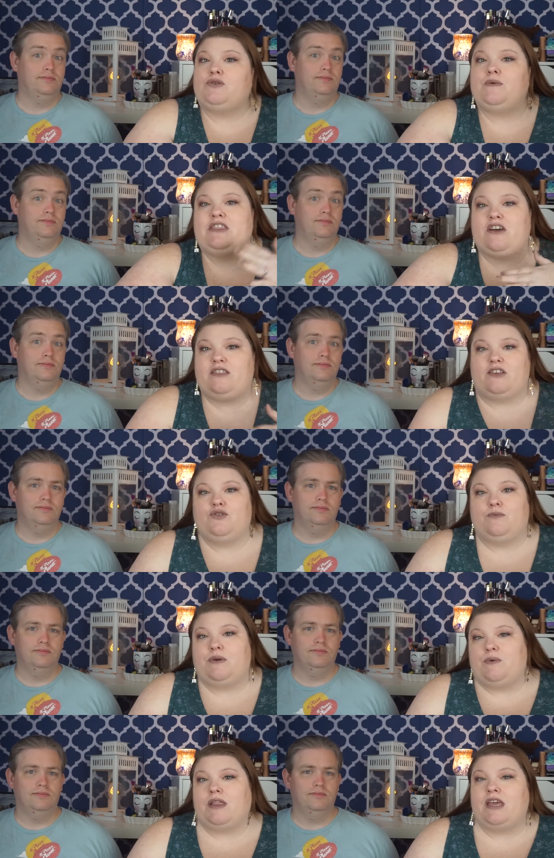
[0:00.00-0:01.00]
Speaker 1: so we thought this would
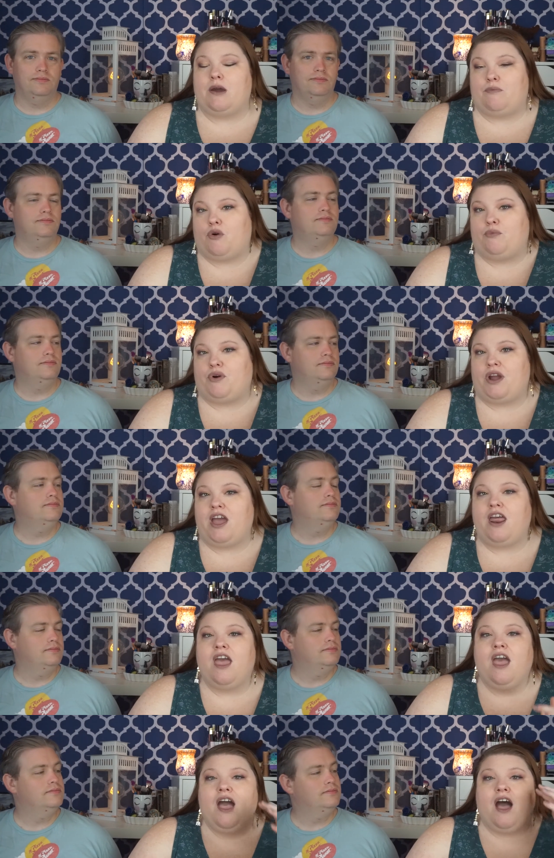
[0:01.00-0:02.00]
be really appropriate.
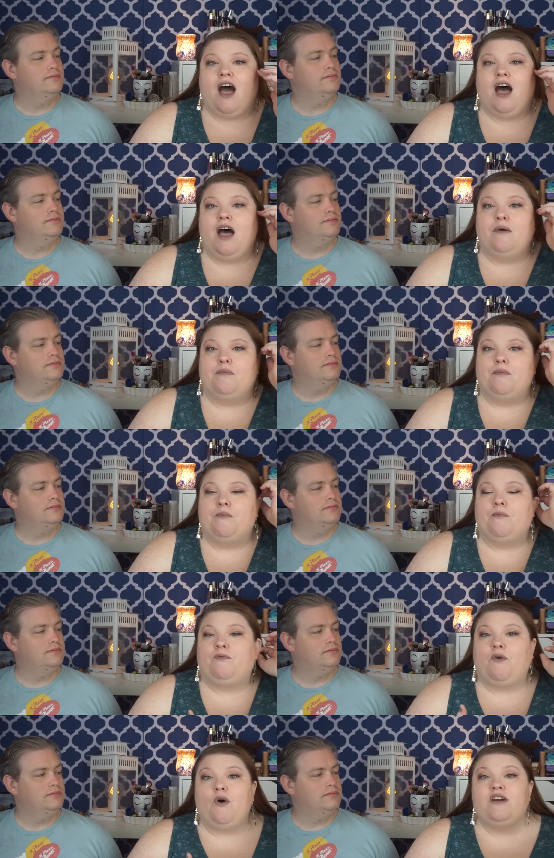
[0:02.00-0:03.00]
Um,
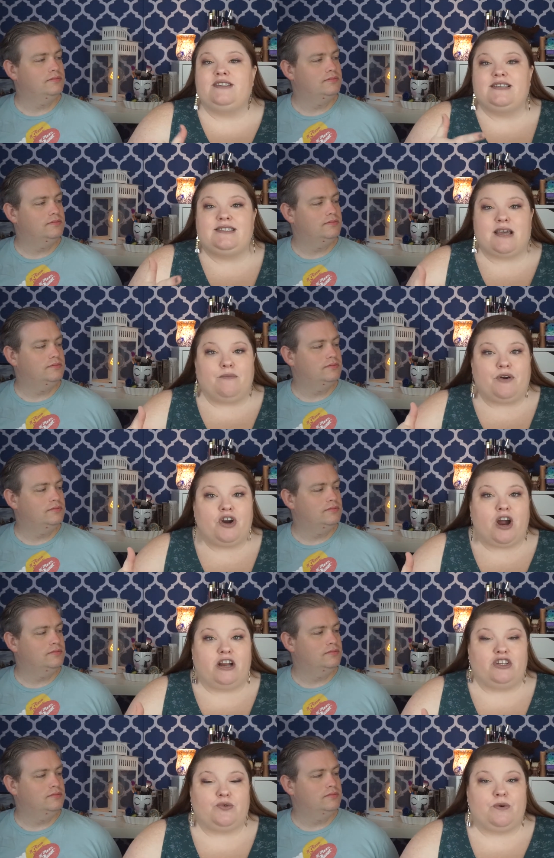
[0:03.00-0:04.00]
for December,
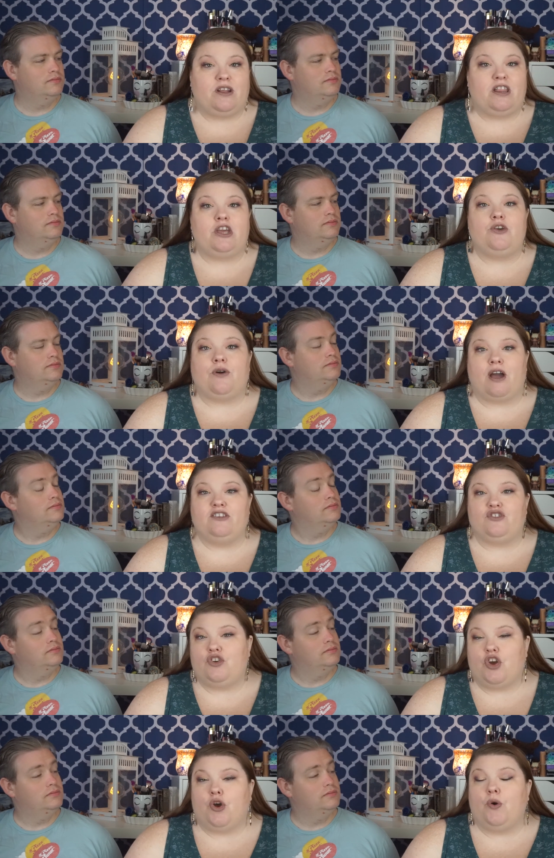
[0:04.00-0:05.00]
I just want to let you guys
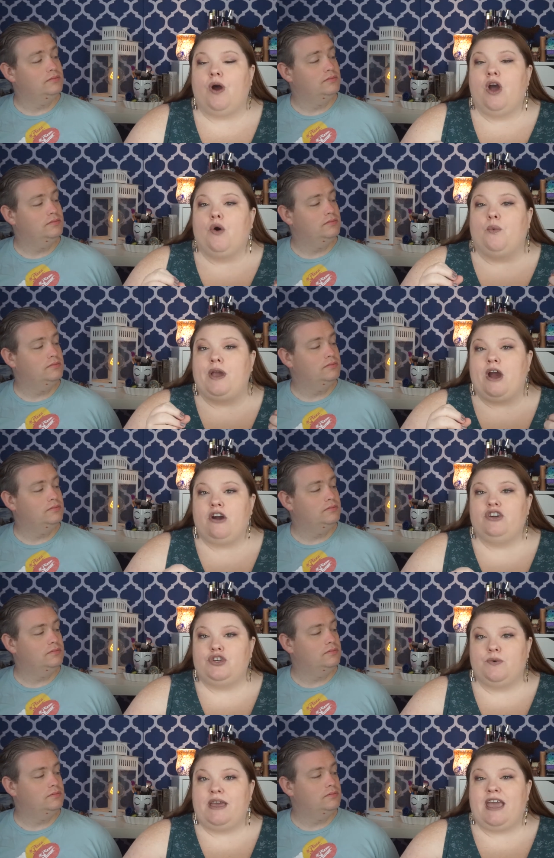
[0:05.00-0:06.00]
know, we are
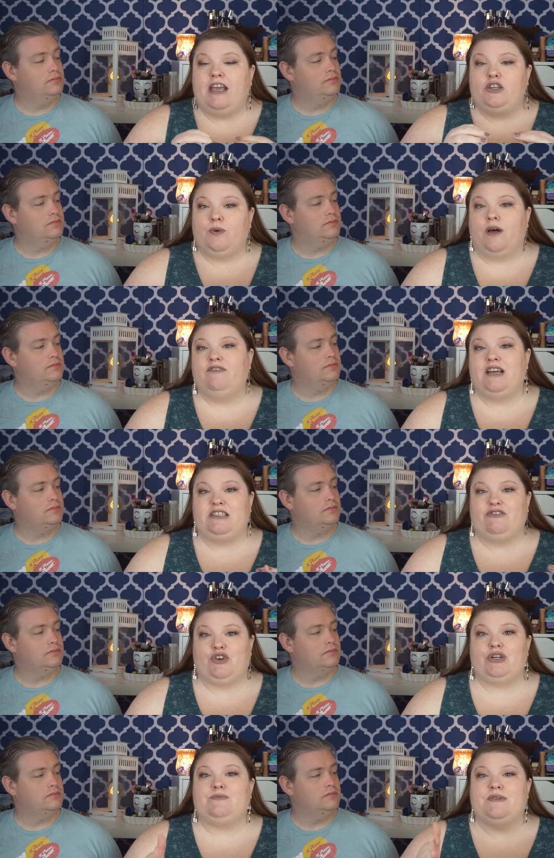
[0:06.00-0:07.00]
doing a twelve Days of
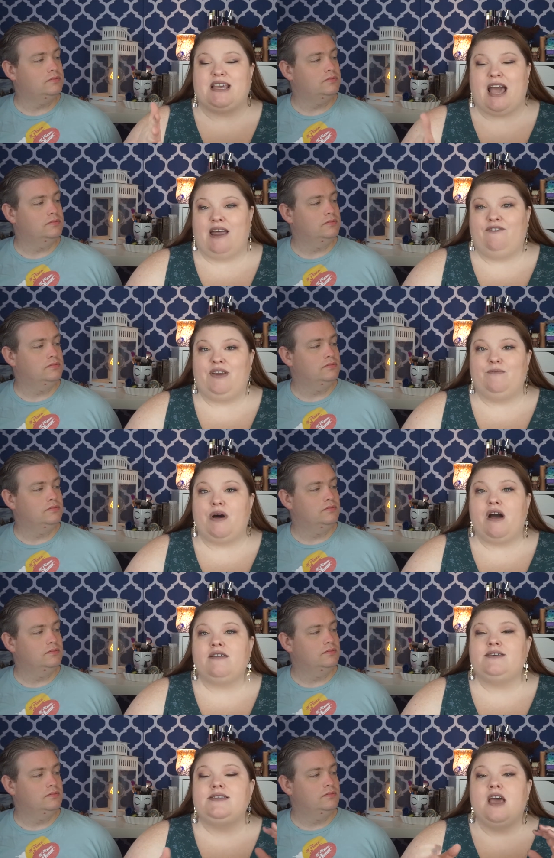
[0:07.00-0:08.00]
Christmas Advent
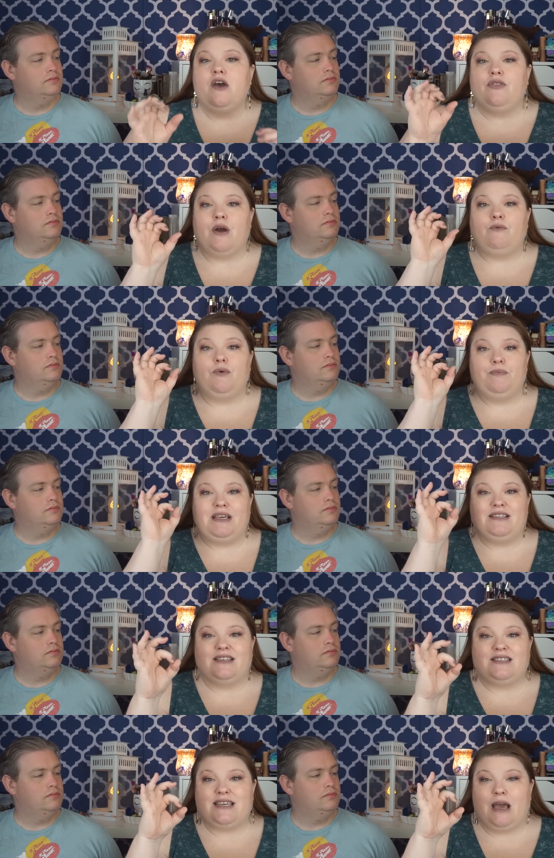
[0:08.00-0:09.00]
box that will be
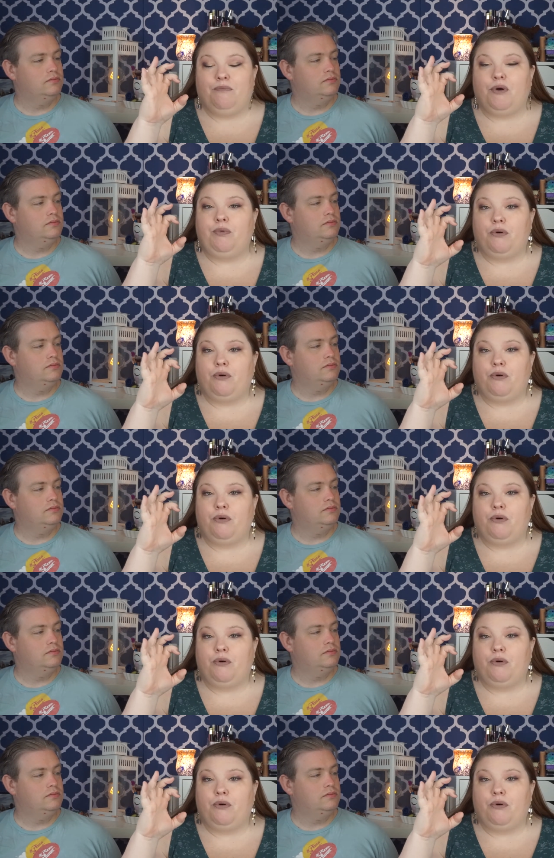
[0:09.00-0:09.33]
the sample